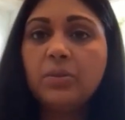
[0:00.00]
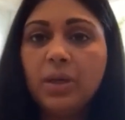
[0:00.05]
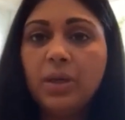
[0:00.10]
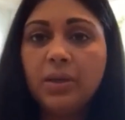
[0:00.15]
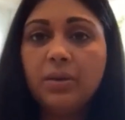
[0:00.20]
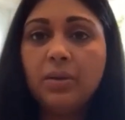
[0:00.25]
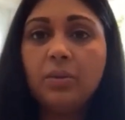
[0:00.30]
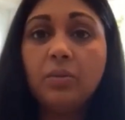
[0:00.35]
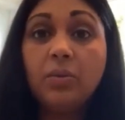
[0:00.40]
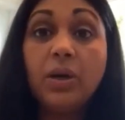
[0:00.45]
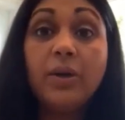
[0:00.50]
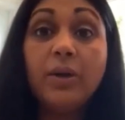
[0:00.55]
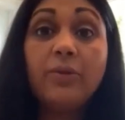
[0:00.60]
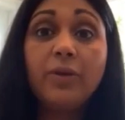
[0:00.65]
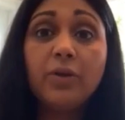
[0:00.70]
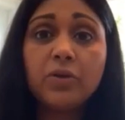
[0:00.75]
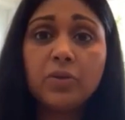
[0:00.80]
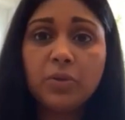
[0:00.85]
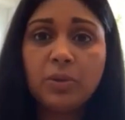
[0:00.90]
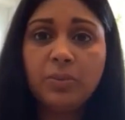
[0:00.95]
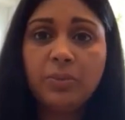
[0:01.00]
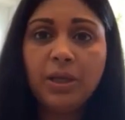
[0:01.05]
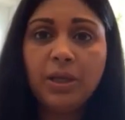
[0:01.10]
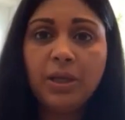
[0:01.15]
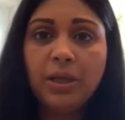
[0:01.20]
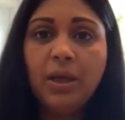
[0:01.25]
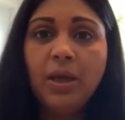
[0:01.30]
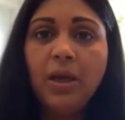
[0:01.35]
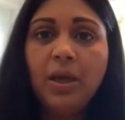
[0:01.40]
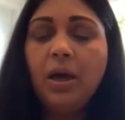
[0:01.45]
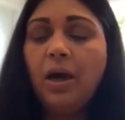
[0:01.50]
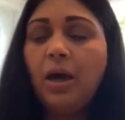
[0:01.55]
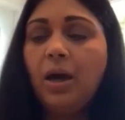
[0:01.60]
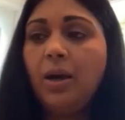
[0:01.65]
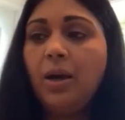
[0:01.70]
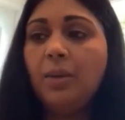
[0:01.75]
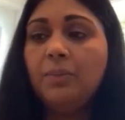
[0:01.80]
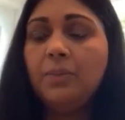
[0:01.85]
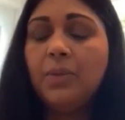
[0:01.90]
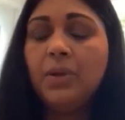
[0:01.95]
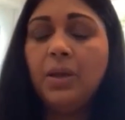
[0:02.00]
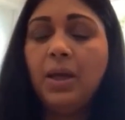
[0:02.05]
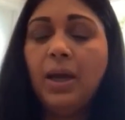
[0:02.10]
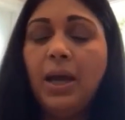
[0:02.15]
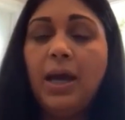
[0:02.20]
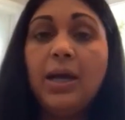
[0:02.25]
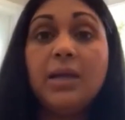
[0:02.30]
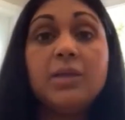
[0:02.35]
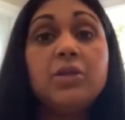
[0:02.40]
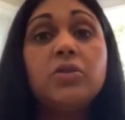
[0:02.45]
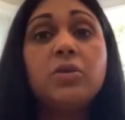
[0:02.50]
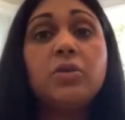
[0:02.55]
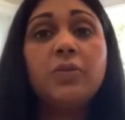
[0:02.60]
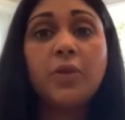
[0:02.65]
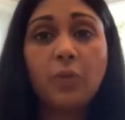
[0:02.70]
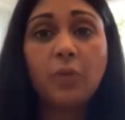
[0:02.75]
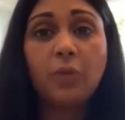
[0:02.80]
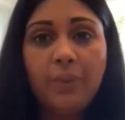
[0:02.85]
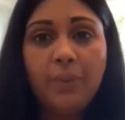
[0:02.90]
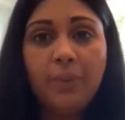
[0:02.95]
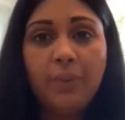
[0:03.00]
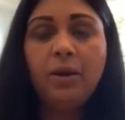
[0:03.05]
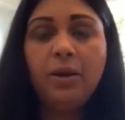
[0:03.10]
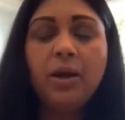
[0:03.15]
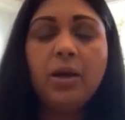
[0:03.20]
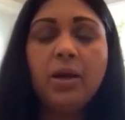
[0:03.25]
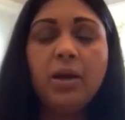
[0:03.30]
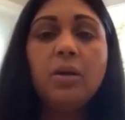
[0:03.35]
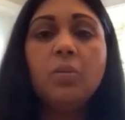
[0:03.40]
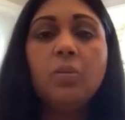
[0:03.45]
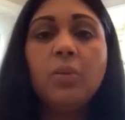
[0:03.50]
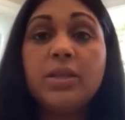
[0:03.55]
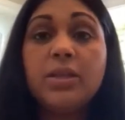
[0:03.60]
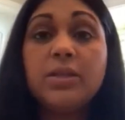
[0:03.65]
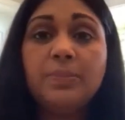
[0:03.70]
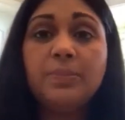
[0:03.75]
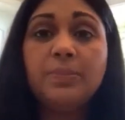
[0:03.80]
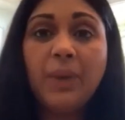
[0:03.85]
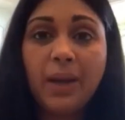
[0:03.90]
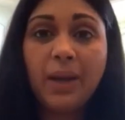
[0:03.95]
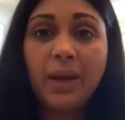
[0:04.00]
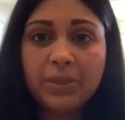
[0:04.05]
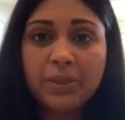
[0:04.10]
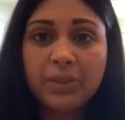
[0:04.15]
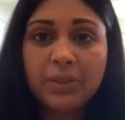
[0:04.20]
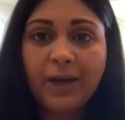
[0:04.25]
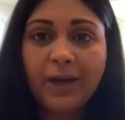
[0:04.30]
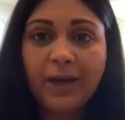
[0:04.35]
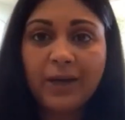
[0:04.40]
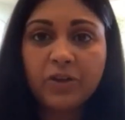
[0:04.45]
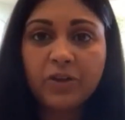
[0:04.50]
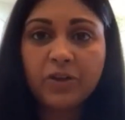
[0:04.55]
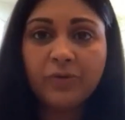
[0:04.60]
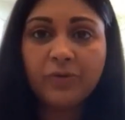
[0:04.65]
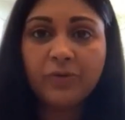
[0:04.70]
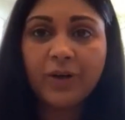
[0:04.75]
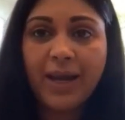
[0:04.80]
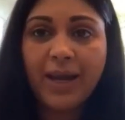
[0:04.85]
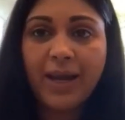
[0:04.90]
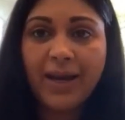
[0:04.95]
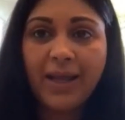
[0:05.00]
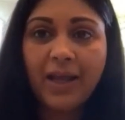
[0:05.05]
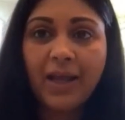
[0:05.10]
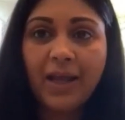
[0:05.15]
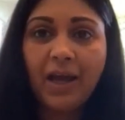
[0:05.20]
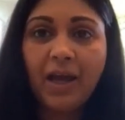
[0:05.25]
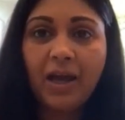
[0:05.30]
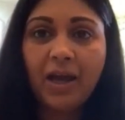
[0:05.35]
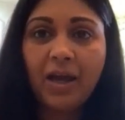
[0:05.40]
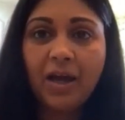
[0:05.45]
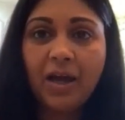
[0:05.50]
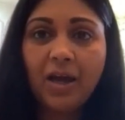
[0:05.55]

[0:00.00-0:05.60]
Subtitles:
So one of those would be, as the grandparent, what is my risk factor for getting